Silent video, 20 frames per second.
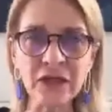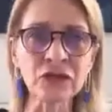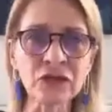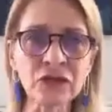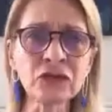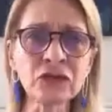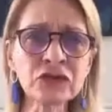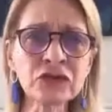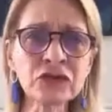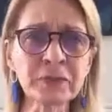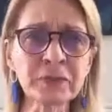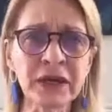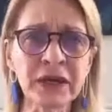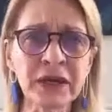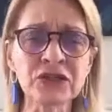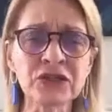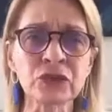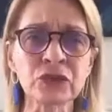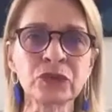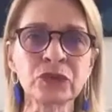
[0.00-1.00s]
the
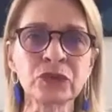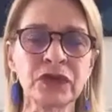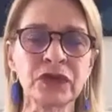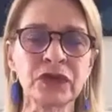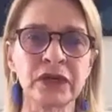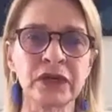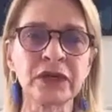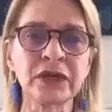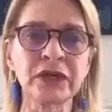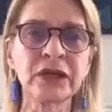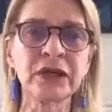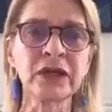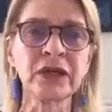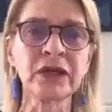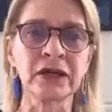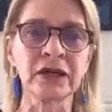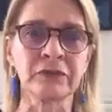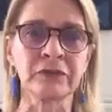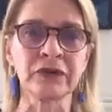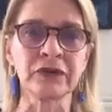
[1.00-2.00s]
rules-based order,
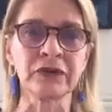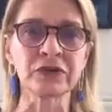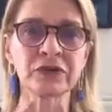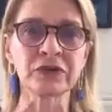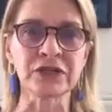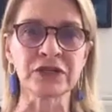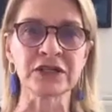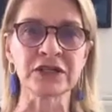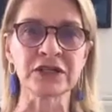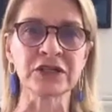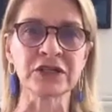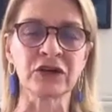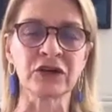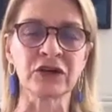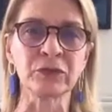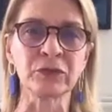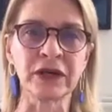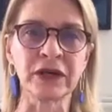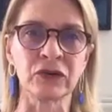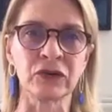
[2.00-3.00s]
the protecting
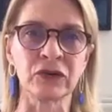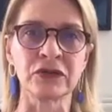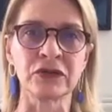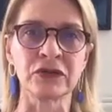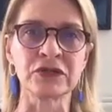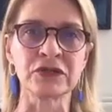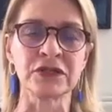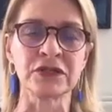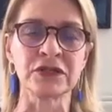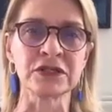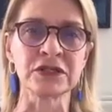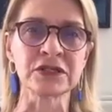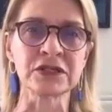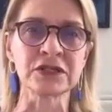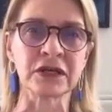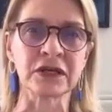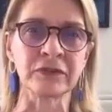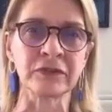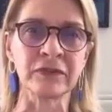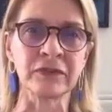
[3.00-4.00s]
of
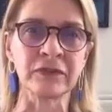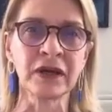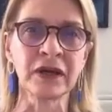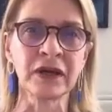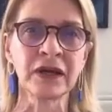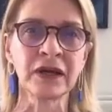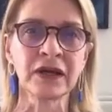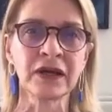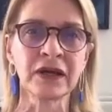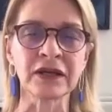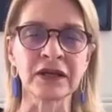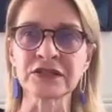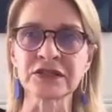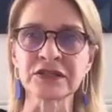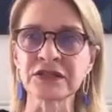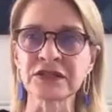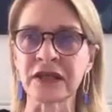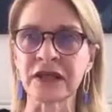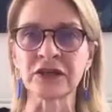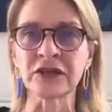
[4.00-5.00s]
minorities, the
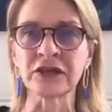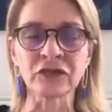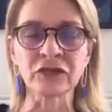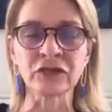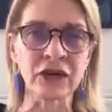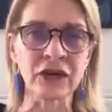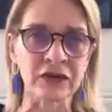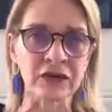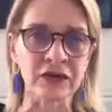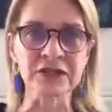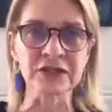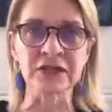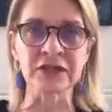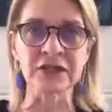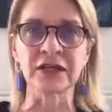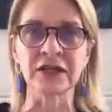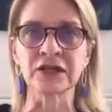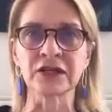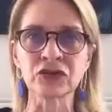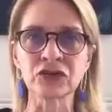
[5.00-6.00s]
understanding of the other
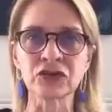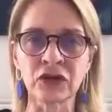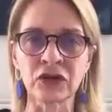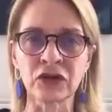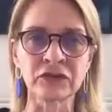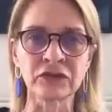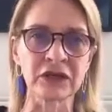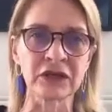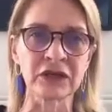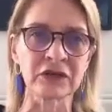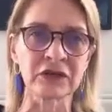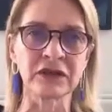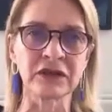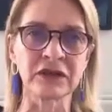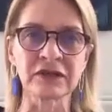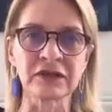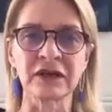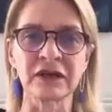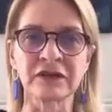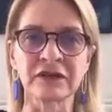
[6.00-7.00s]
side
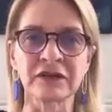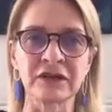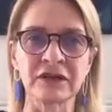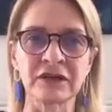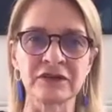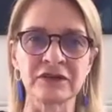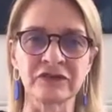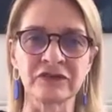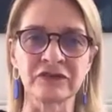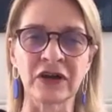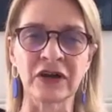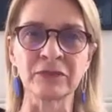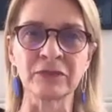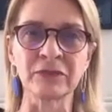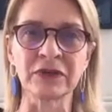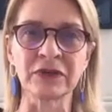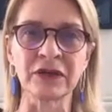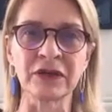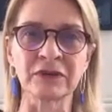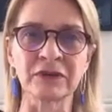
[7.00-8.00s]
and
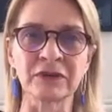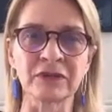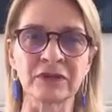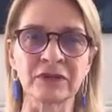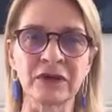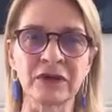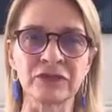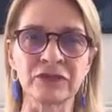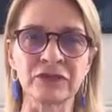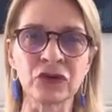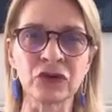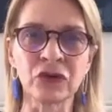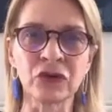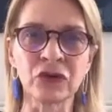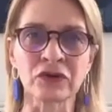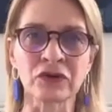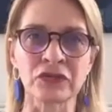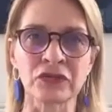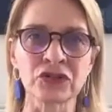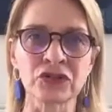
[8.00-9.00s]
developing and
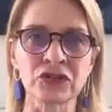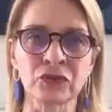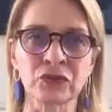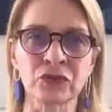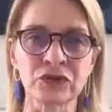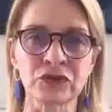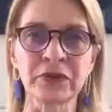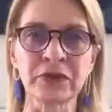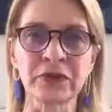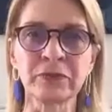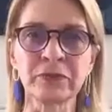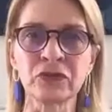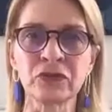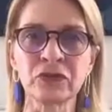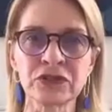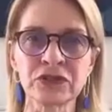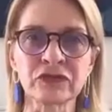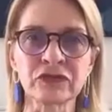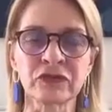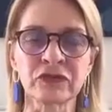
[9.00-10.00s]
tolerance towards people who
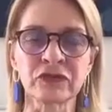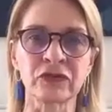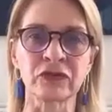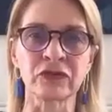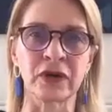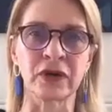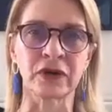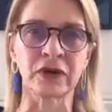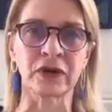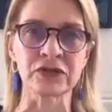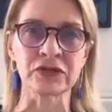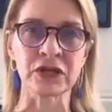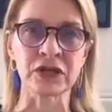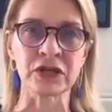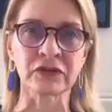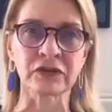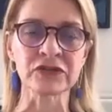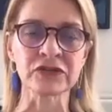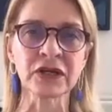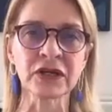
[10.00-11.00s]
are different from
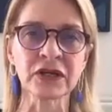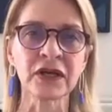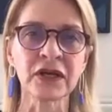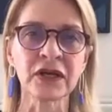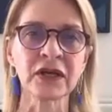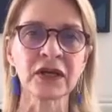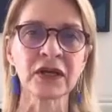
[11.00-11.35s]
ourselves.